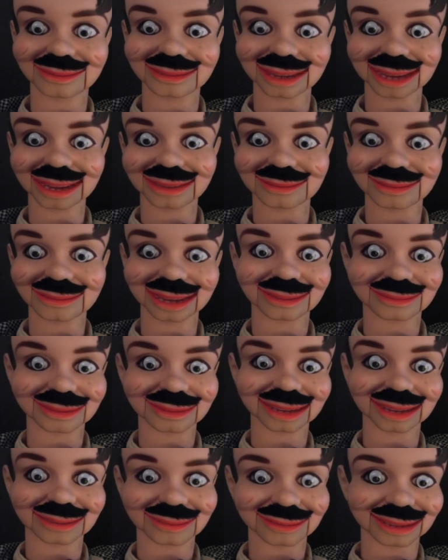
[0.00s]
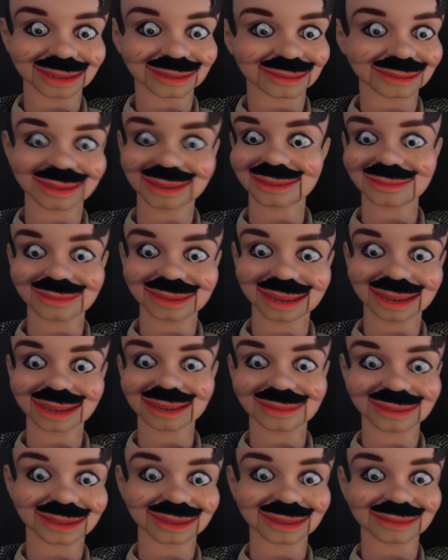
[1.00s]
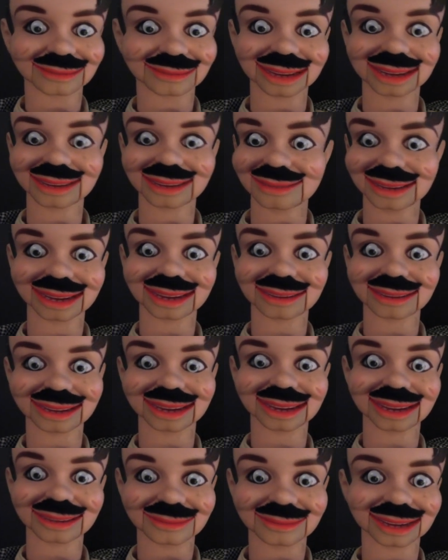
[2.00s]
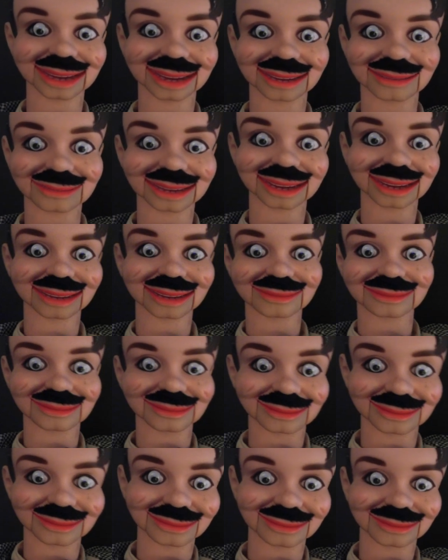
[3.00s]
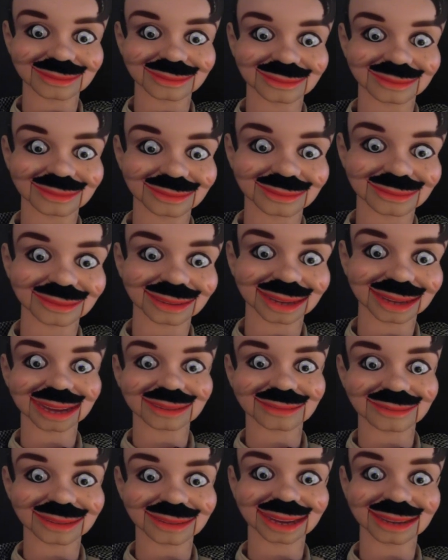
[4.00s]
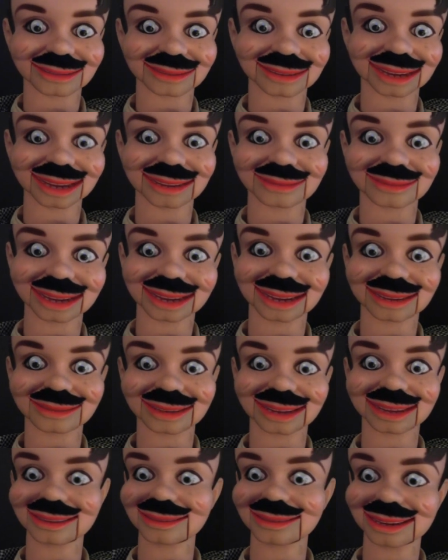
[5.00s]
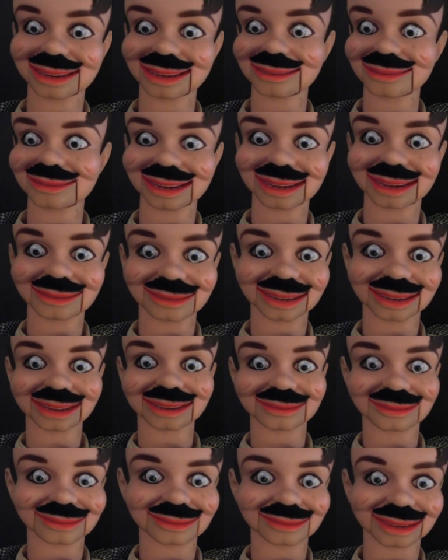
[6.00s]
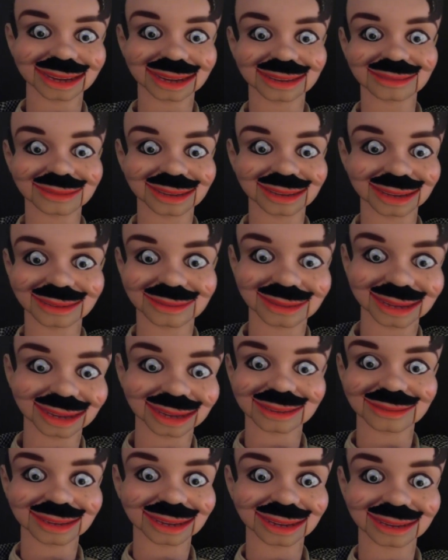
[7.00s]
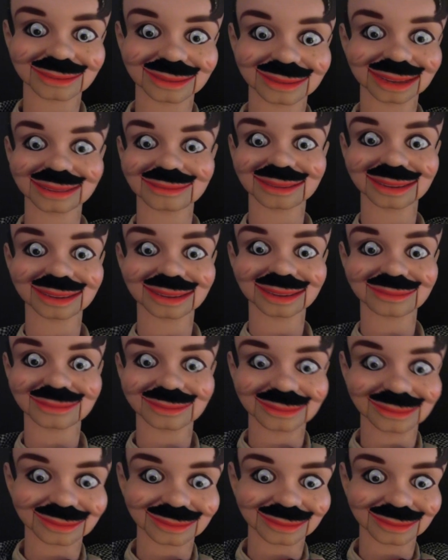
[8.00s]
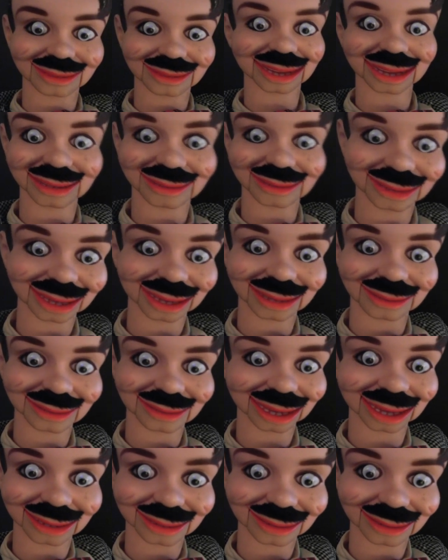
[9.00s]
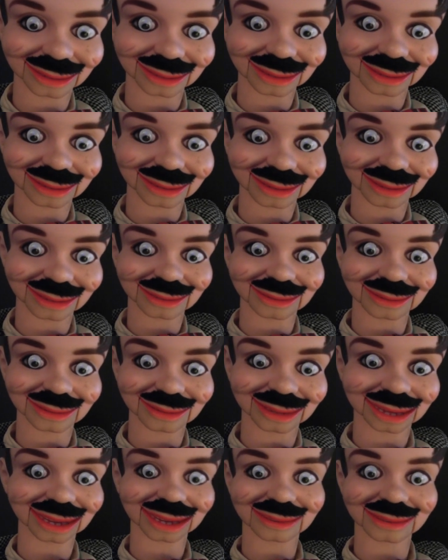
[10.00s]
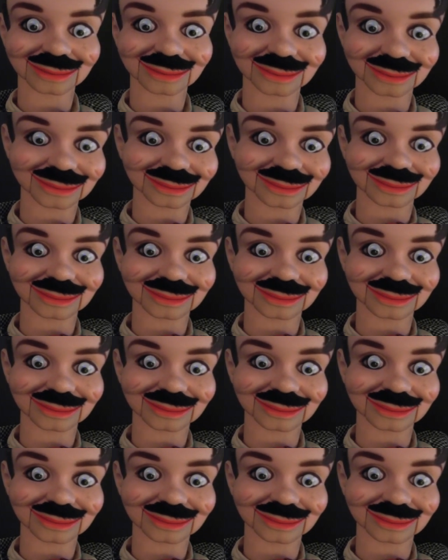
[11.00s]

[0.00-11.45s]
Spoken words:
But that's not what I want to talk about, especially this time of year. You know, if you have access to the internet, if you're able to upload a video, you're not poor. All right?